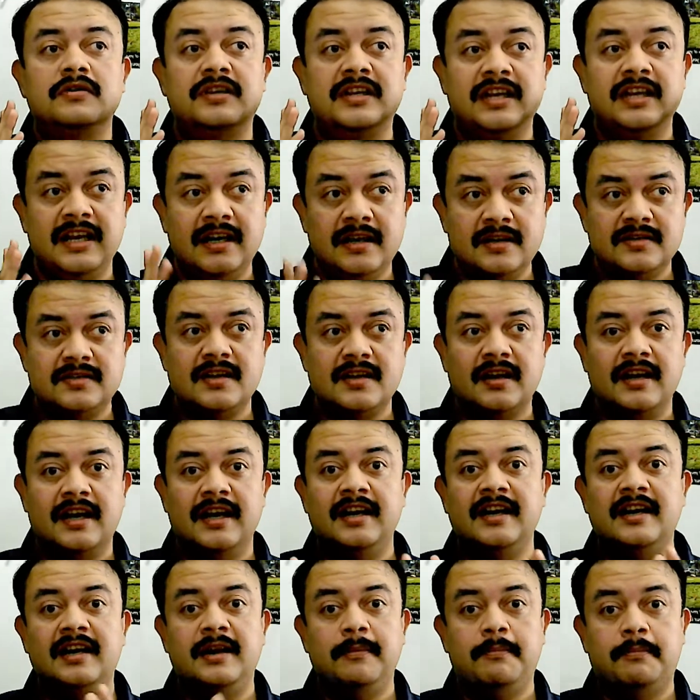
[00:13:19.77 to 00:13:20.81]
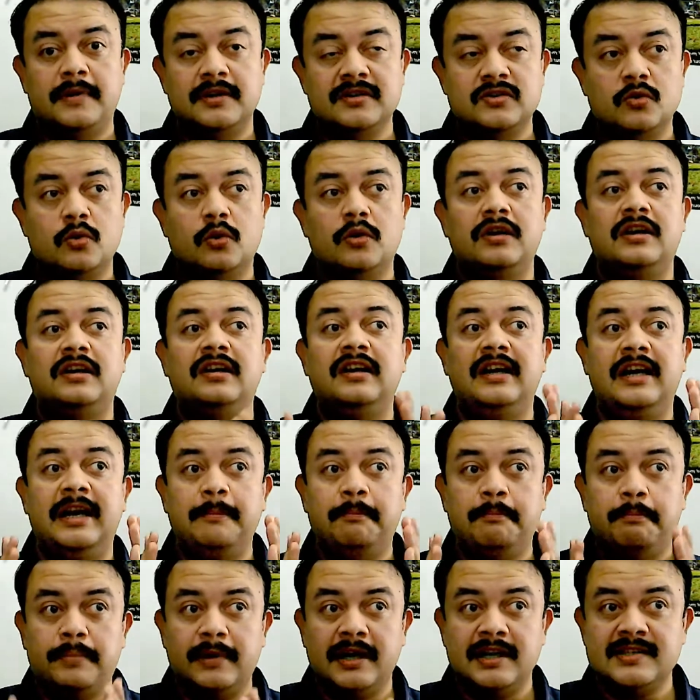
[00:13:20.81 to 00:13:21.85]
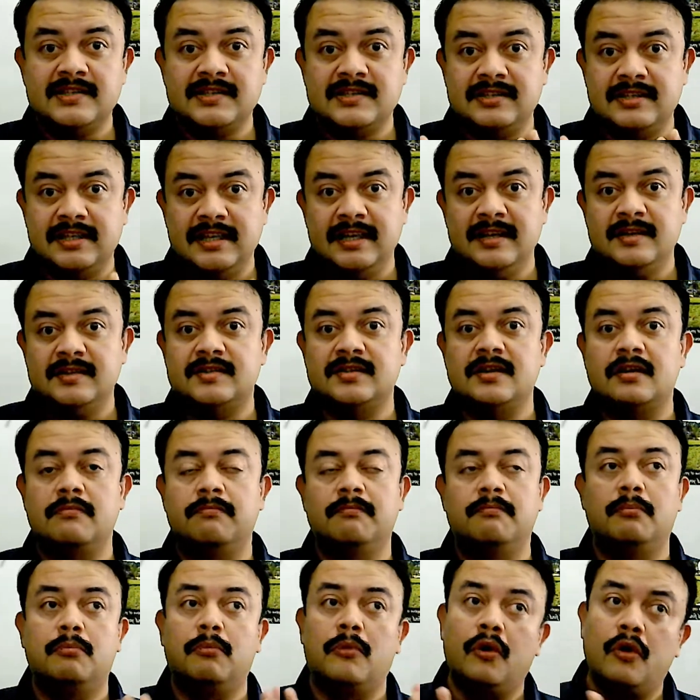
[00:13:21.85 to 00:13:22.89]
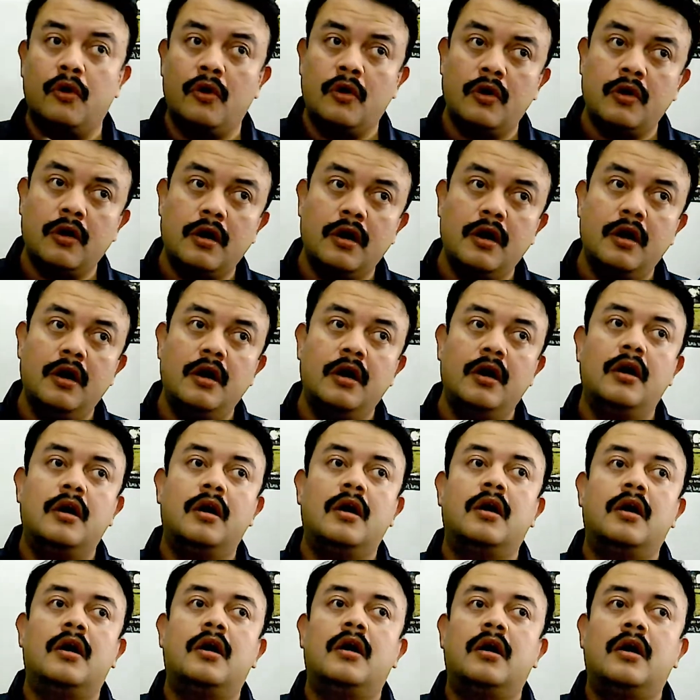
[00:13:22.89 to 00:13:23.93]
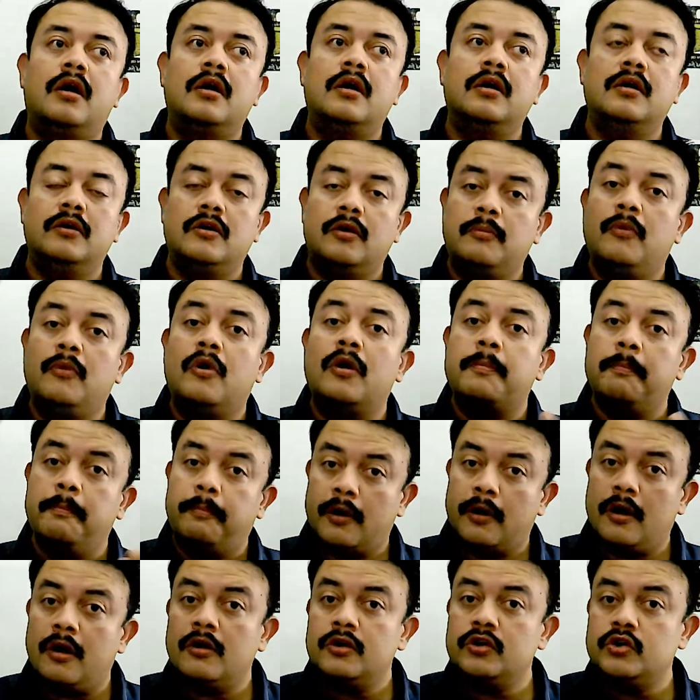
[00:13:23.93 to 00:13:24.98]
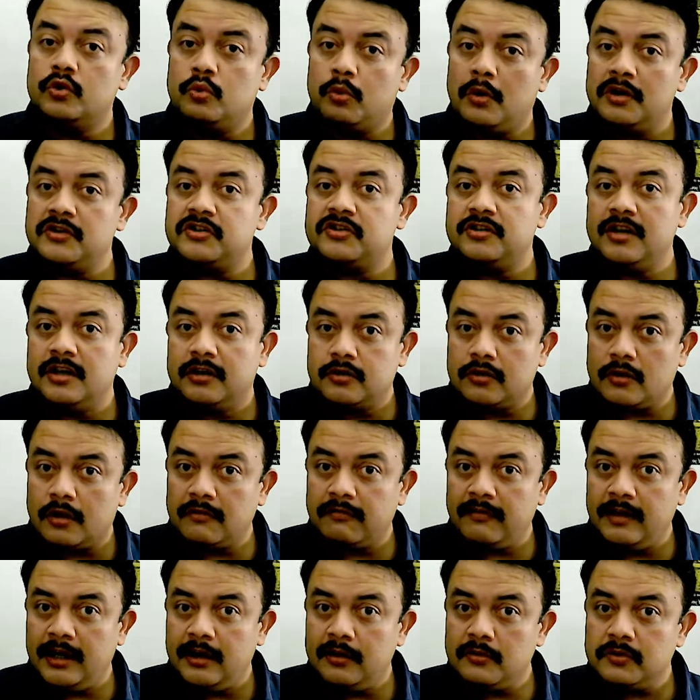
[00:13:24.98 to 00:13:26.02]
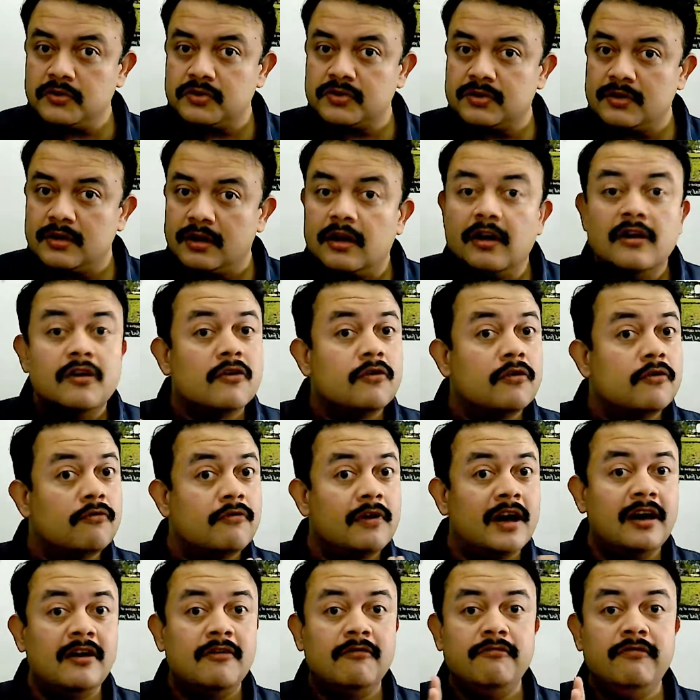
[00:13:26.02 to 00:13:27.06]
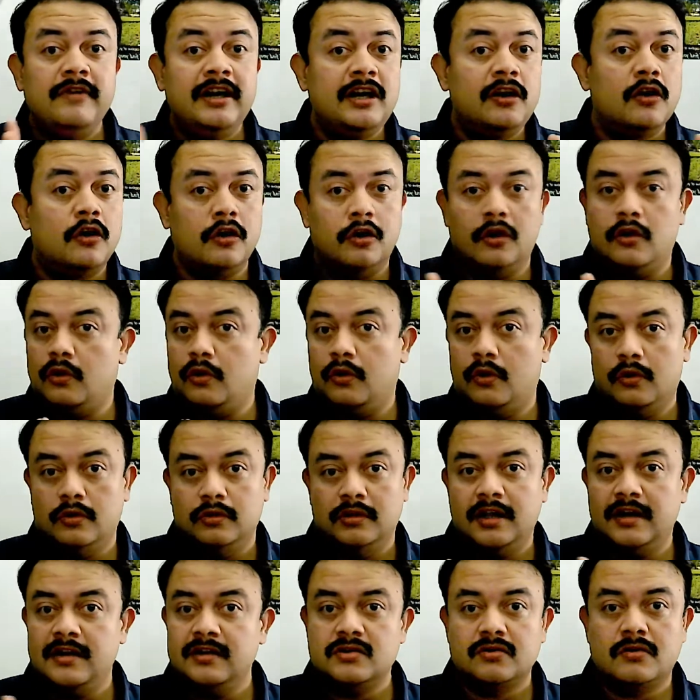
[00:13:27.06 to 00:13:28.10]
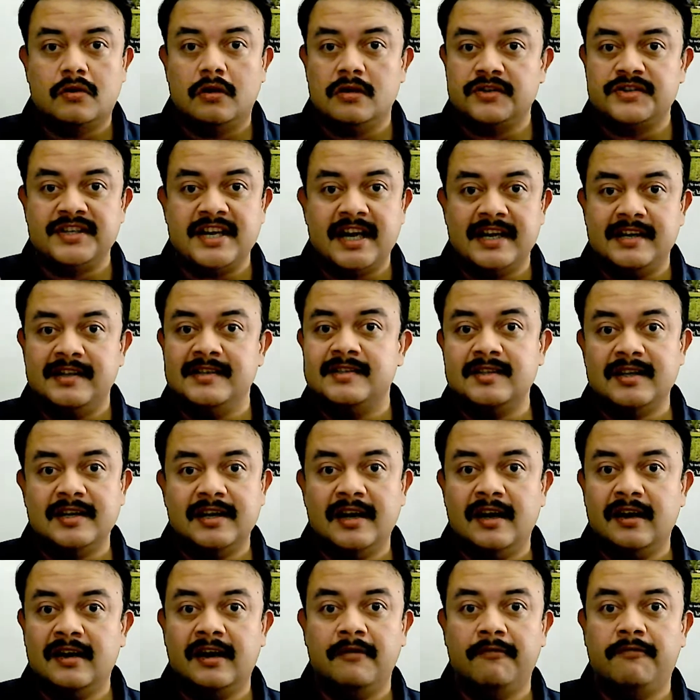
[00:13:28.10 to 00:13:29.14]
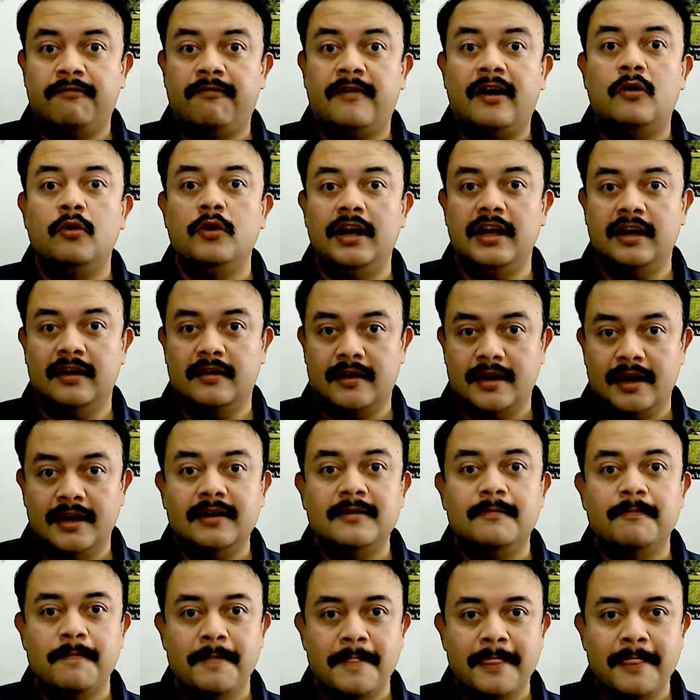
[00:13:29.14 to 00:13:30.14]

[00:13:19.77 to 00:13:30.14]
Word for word: teens are getting depressed, or depressed teens are more, uh, you know, more prone to watch TikTok videos? Well, we don't know. That is called statistical confounding, right?